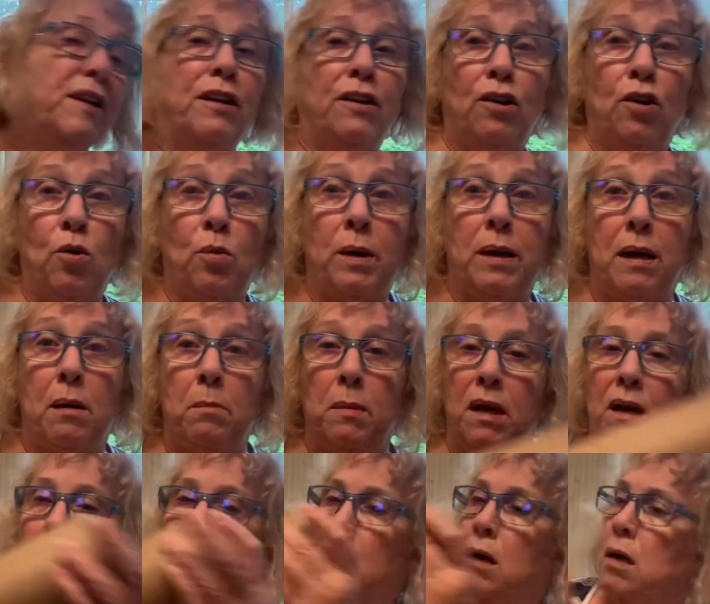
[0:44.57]
You know what I
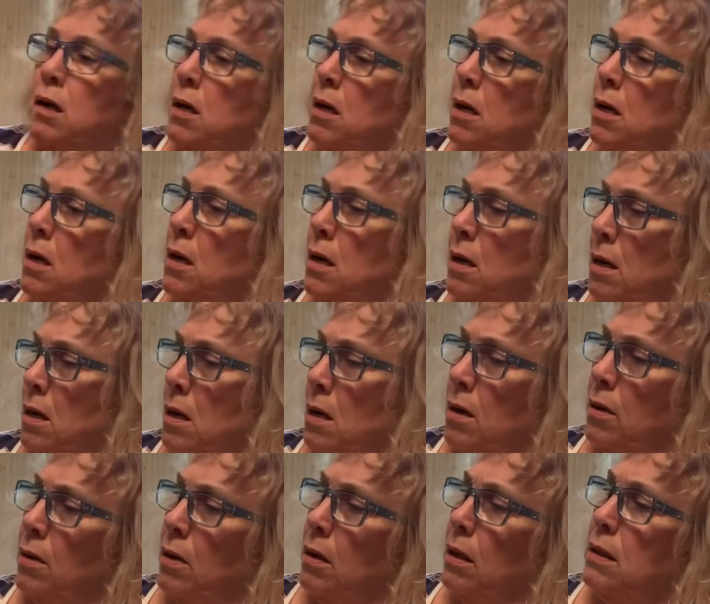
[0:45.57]
mean.
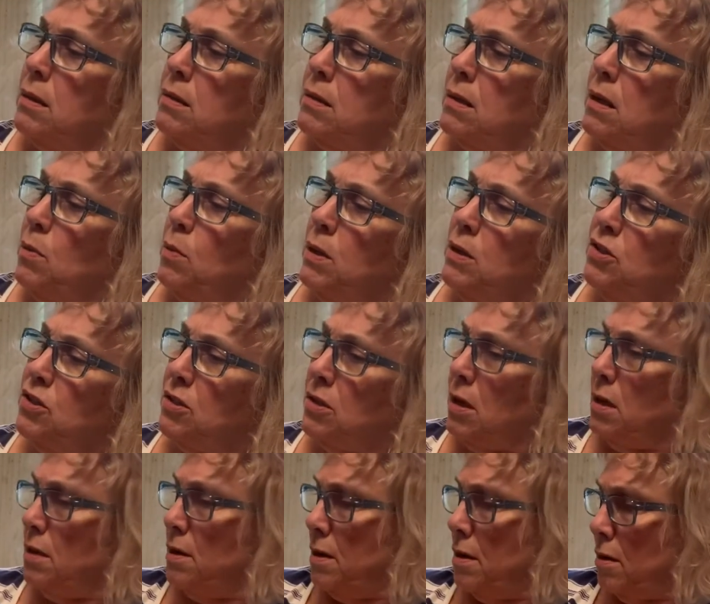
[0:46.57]
So let's see, which
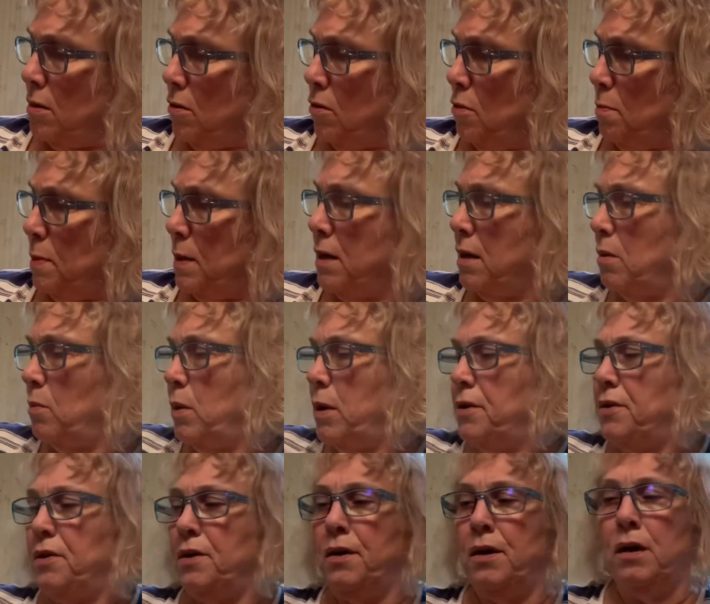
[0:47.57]
side do you open, I
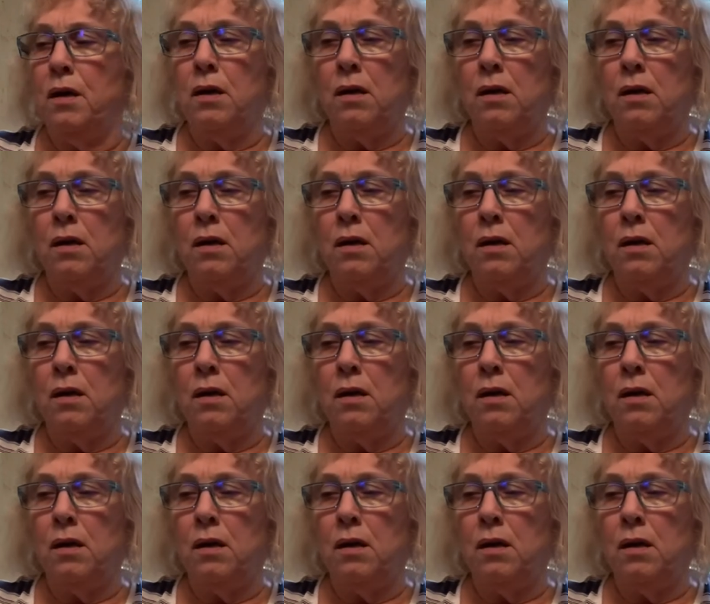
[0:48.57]
wonder?